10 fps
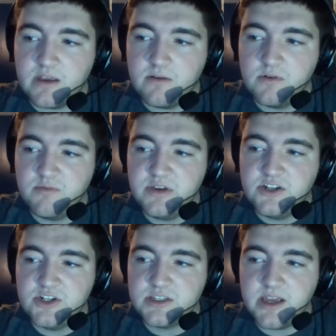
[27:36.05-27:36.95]
would be
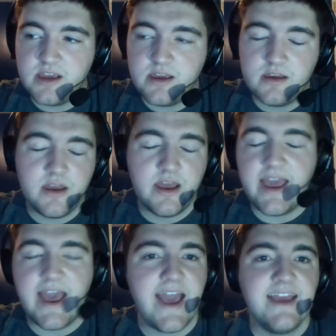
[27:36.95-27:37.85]
just a
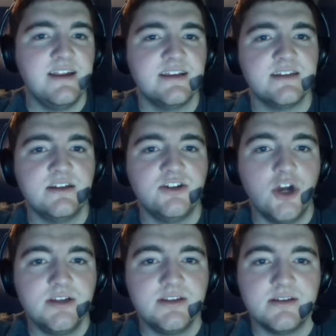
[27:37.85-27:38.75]
heinous
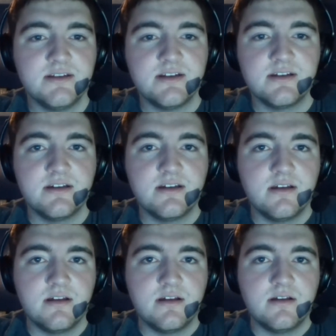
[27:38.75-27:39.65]
injustice
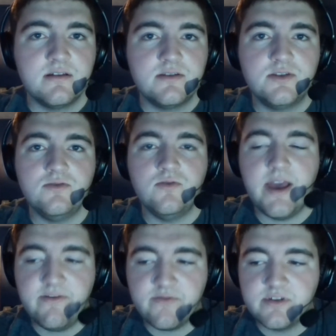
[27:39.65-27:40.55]
to
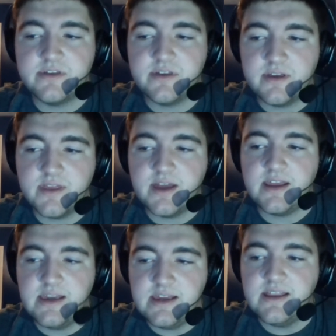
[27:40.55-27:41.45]
everything that
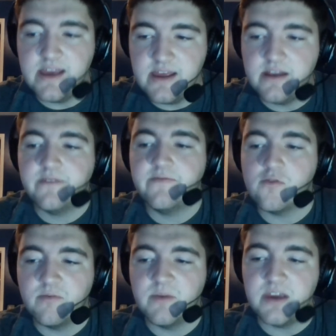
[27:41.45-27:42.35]
he did
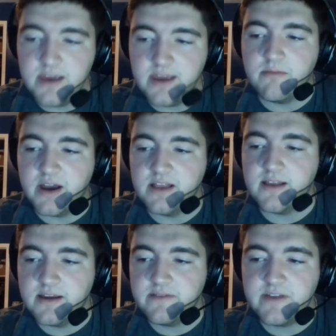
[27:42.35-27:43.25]
for me in my
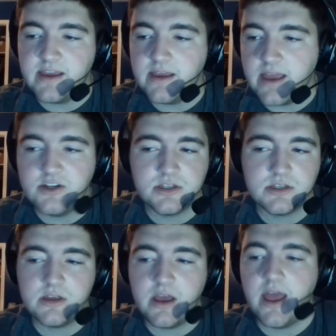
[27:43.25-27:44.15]
life.
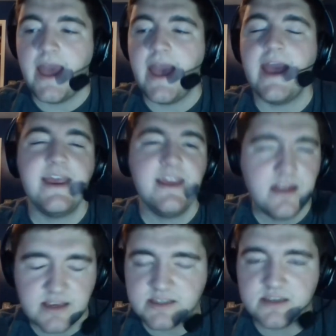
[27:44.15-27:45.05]
Just a
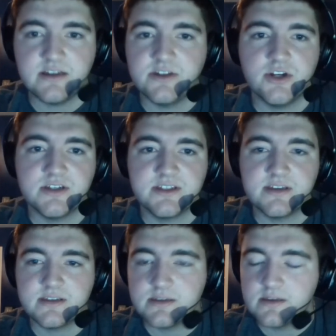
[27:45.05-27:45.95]
heinous
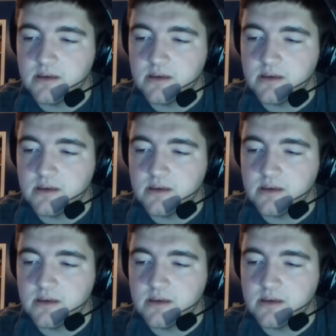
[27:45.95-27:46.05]
injustice.